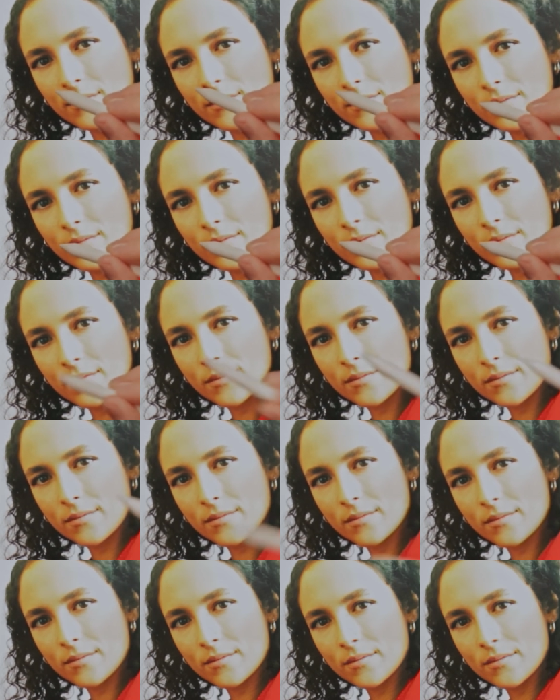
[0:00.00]
I don't want to go
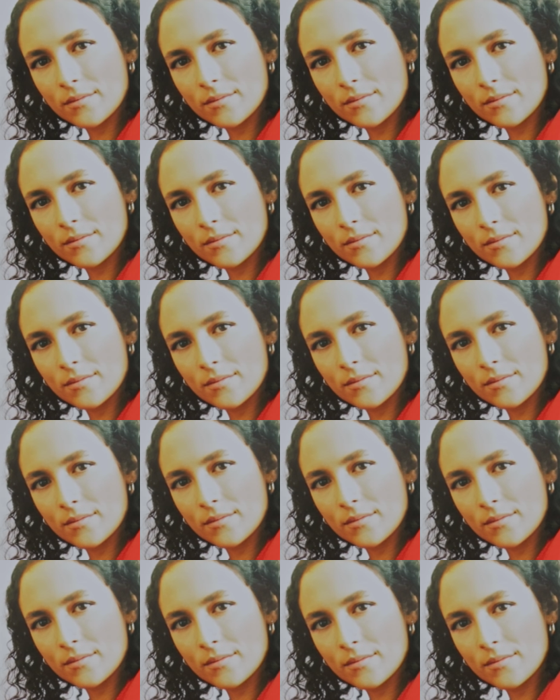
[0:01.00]

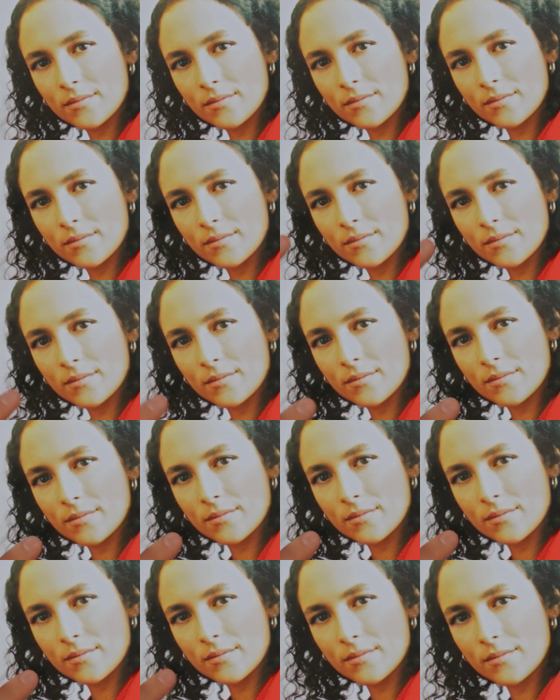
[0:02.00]
too crazy,
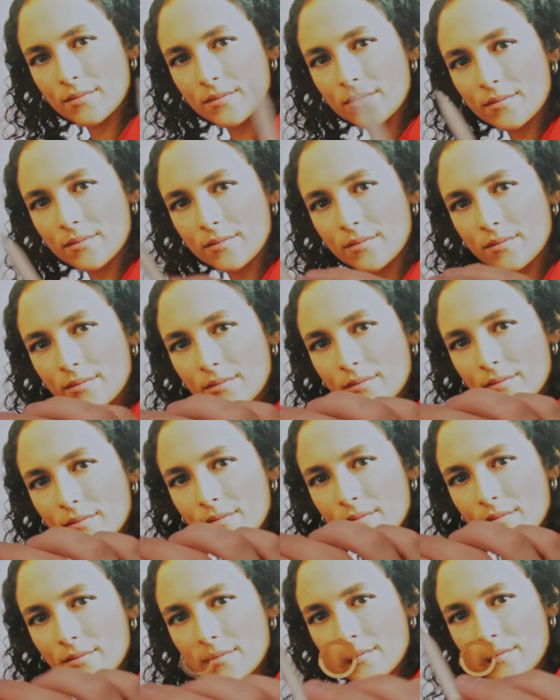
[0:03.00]

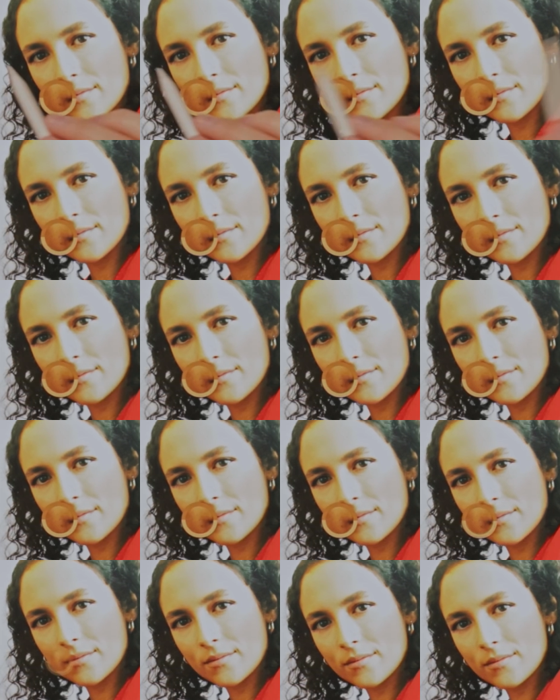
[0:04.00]
so
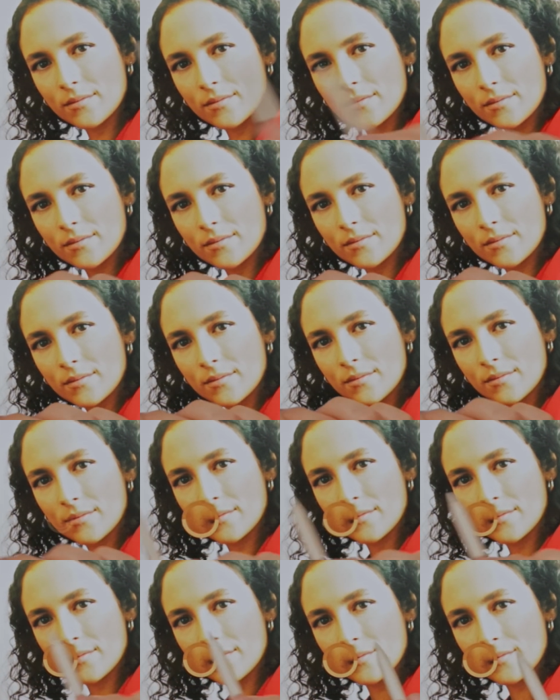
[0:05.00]

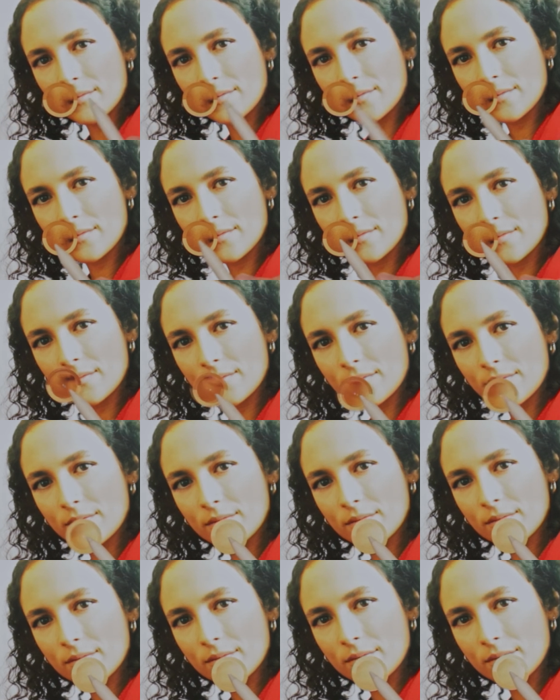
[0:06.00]
again we'll just
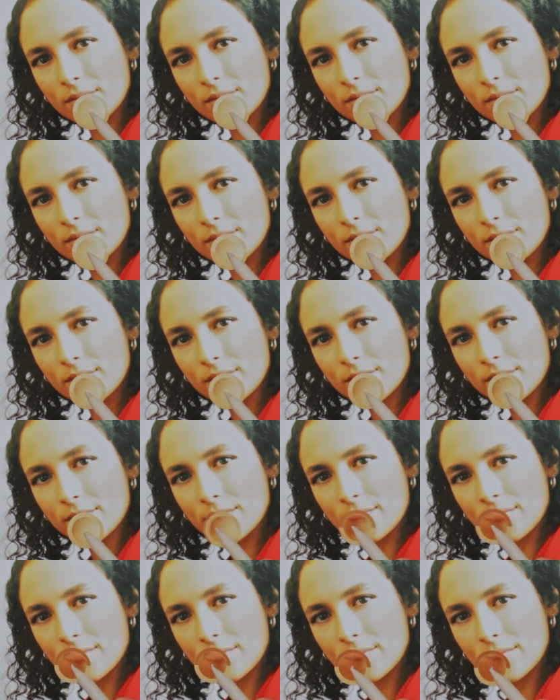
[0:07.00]

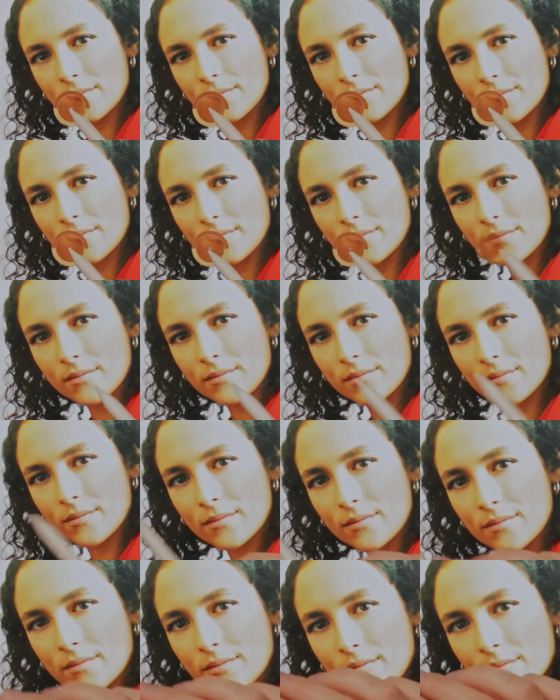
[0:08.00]
kind of come down
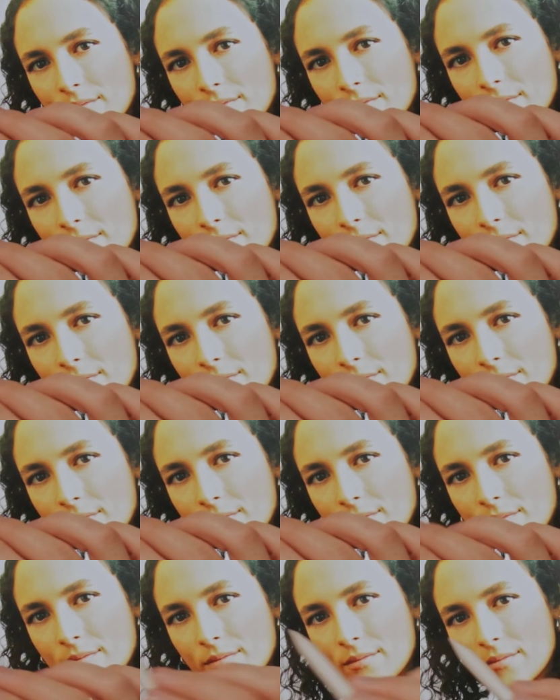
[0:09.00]
to all these areas,
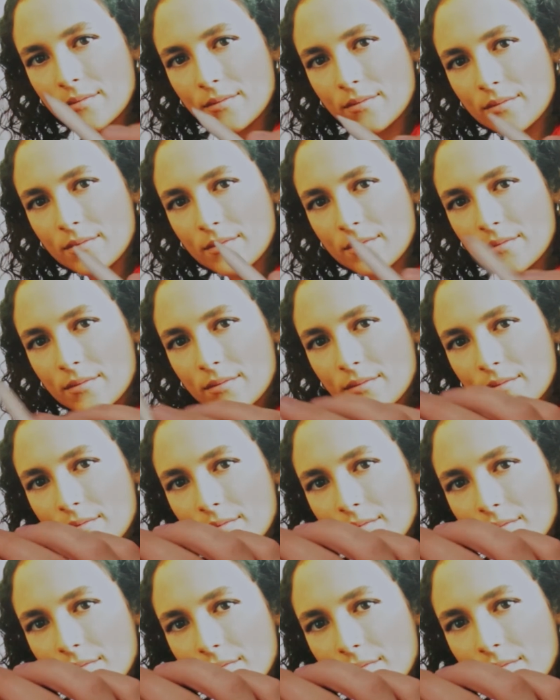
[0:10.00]
find a similar
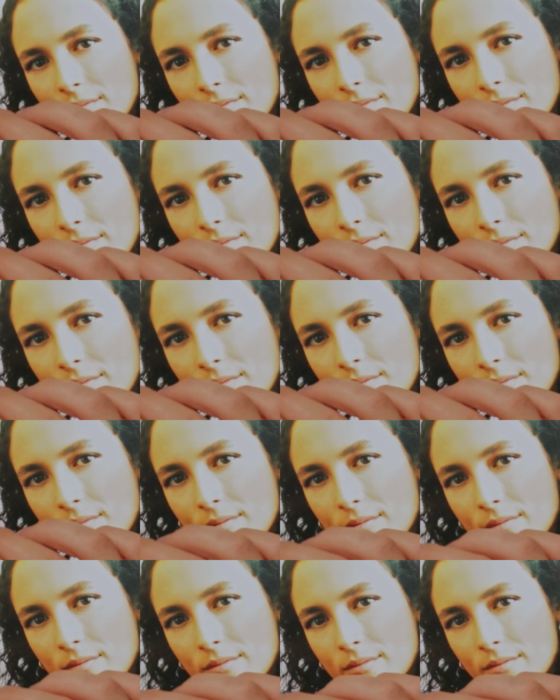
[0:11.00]
color, and all this is
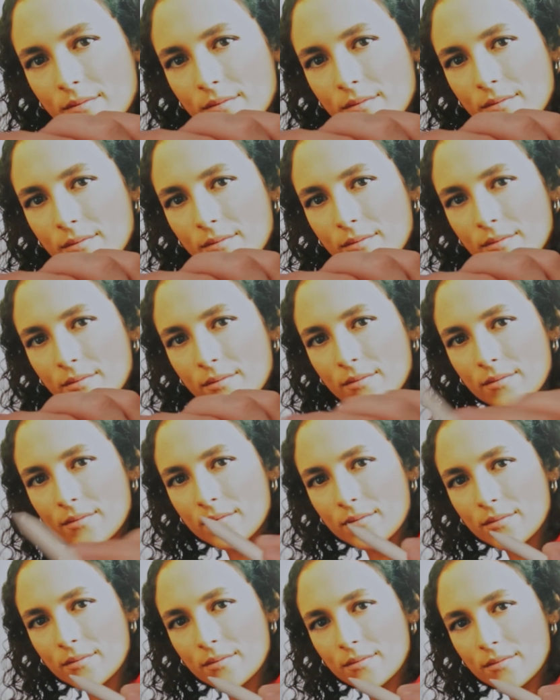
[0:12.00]
doing
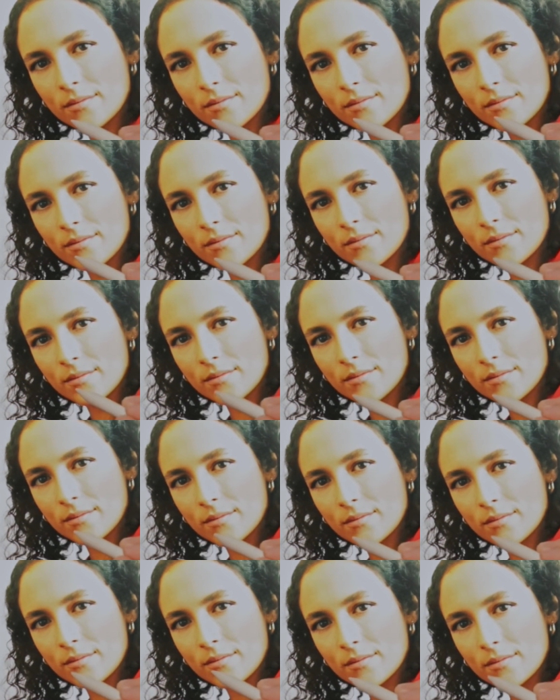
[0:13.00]
is just
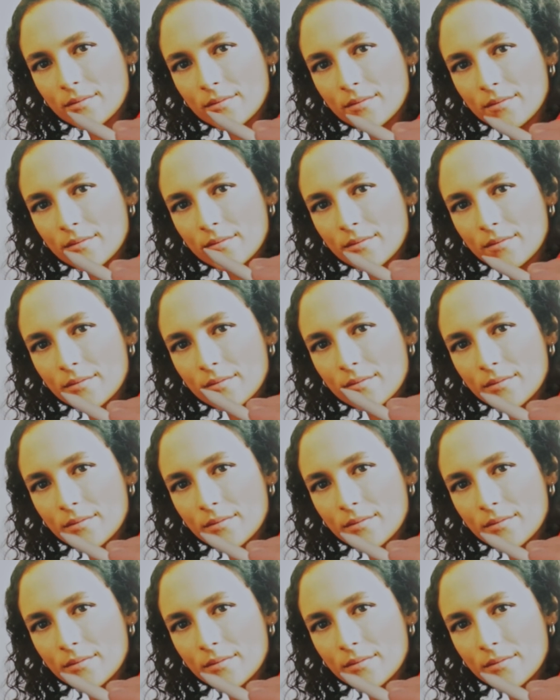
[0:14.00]
making it look